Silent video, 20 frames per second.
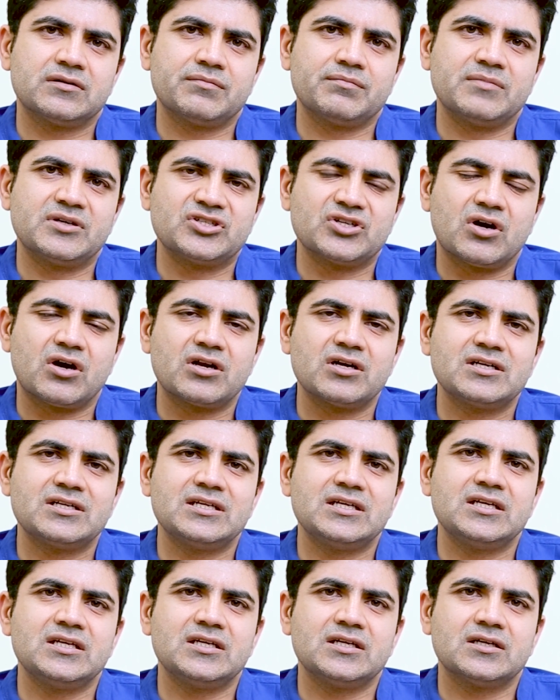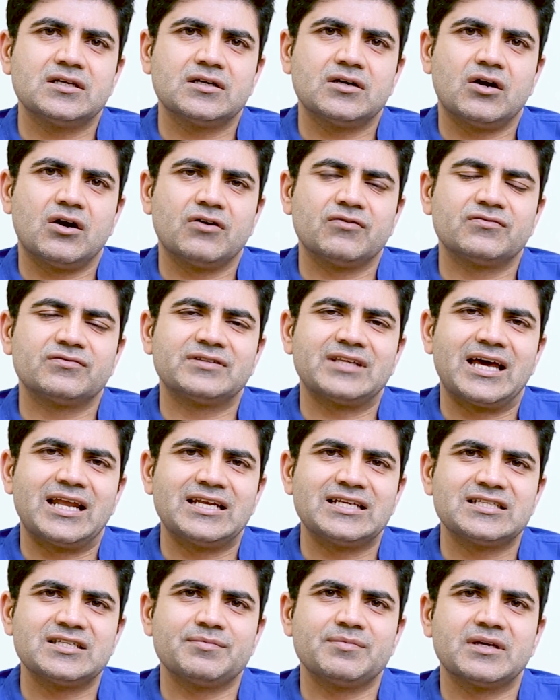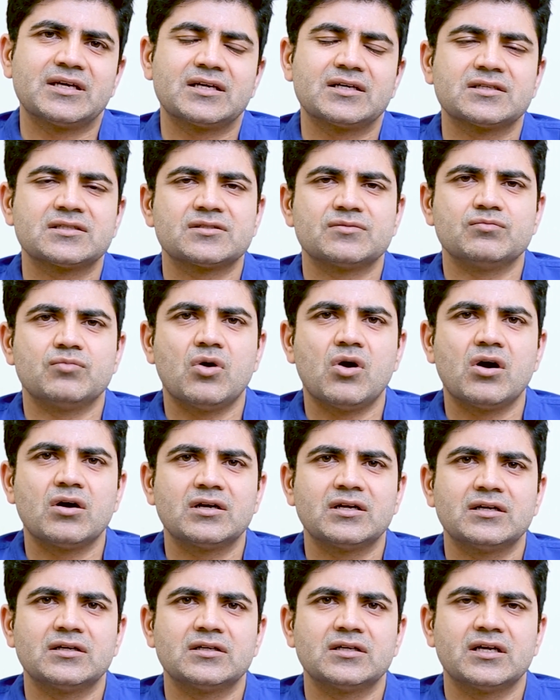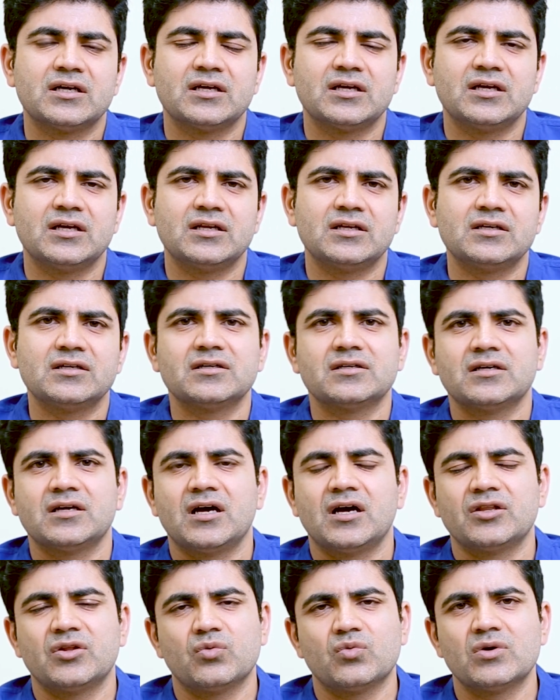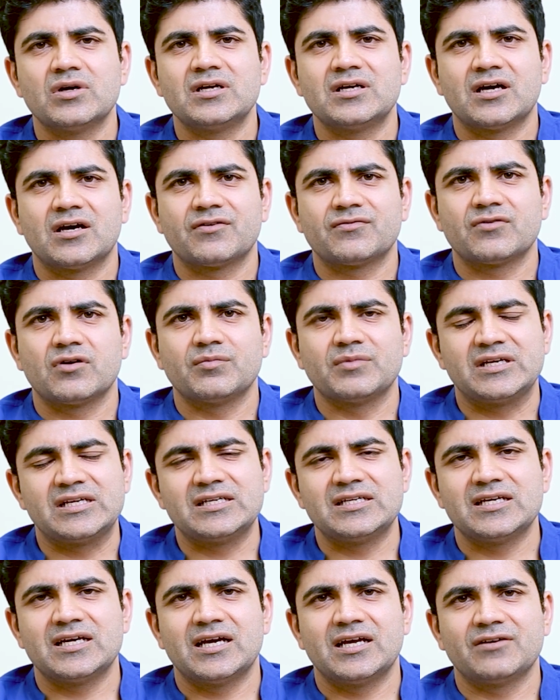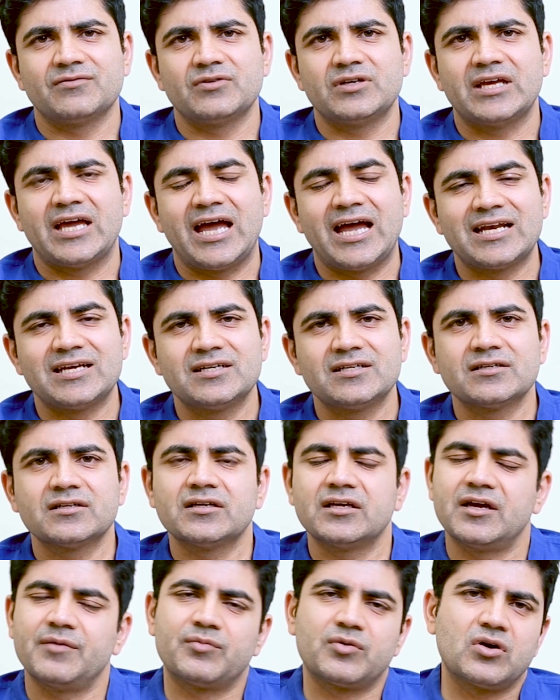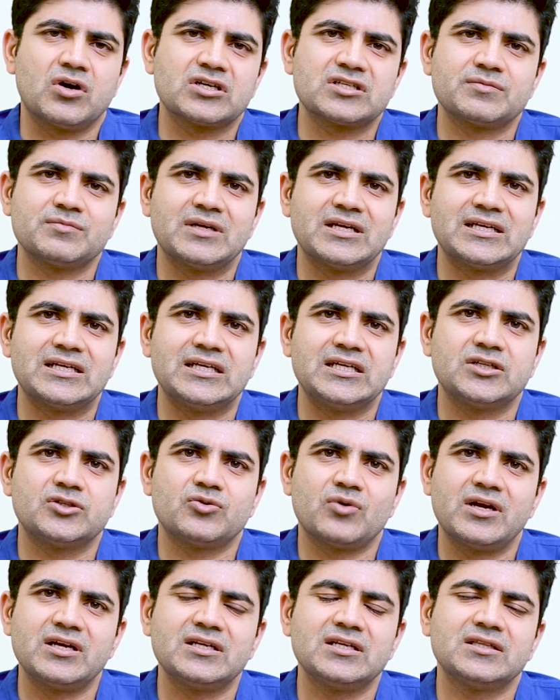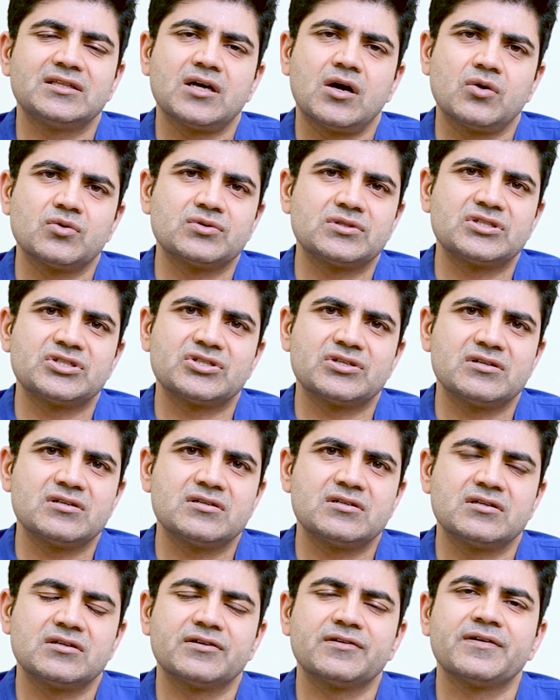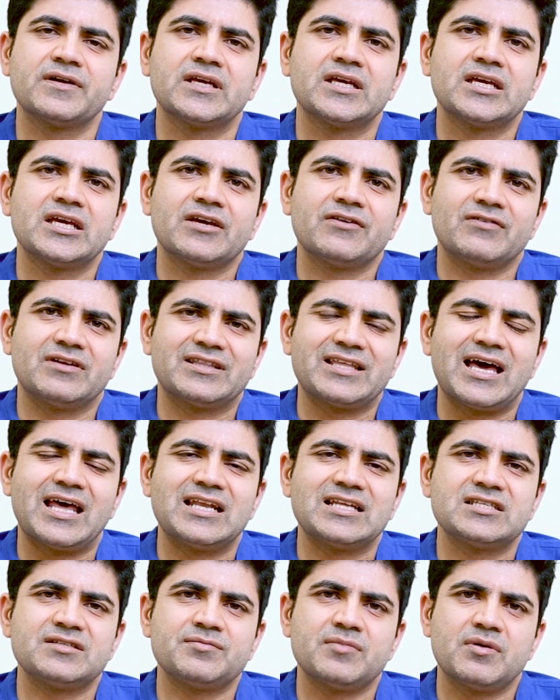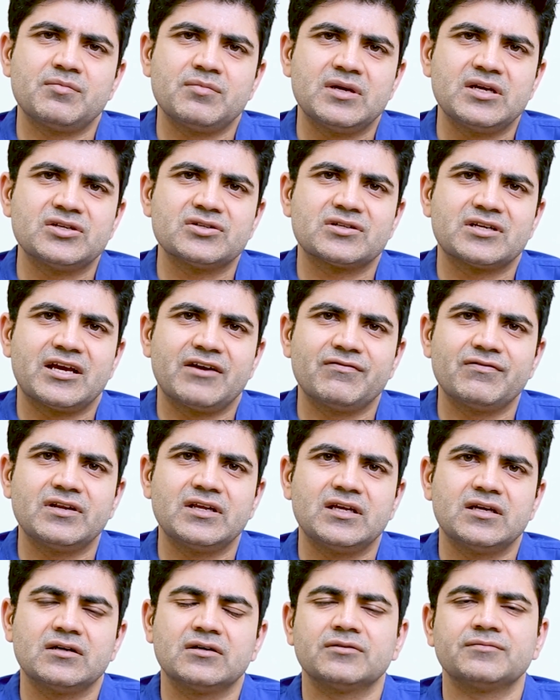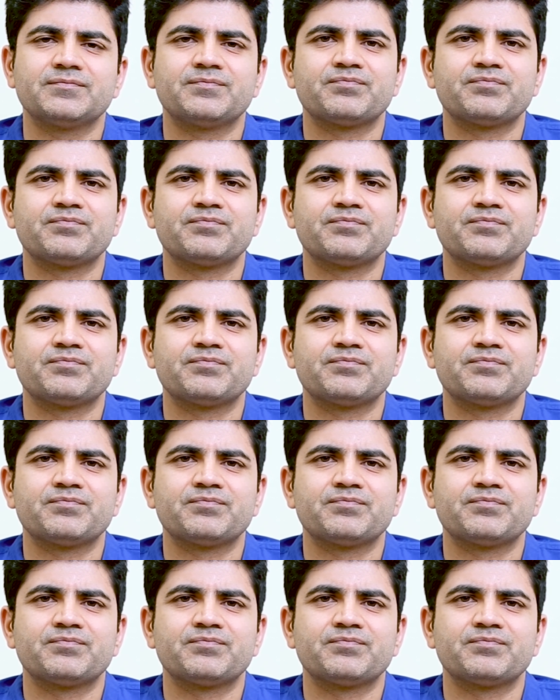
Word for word: Majority of thalassemics born in the world are from India, and we add approximately 20,000 children with thalassemia major every year,